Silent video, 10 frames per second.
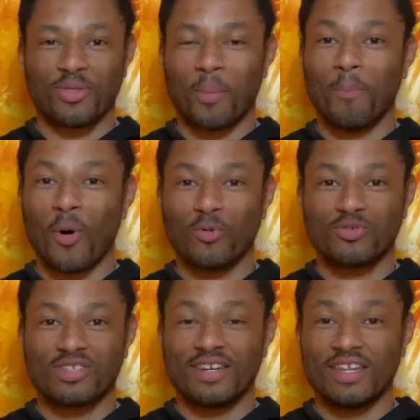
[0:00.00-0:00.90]
the
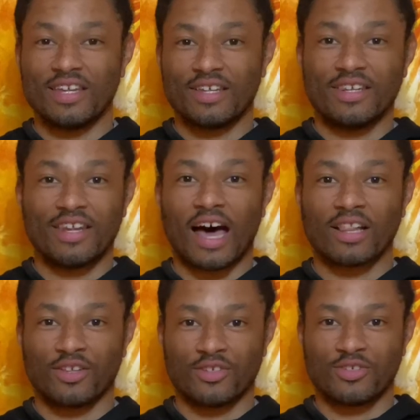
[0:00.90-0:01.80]
most needed
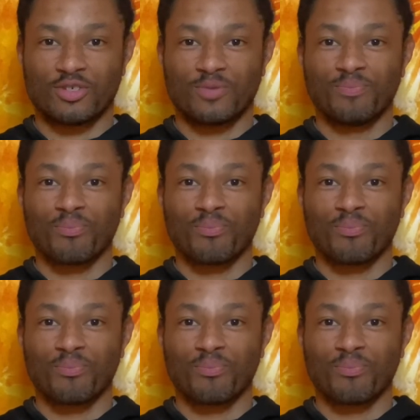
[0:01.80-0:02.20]
knowledge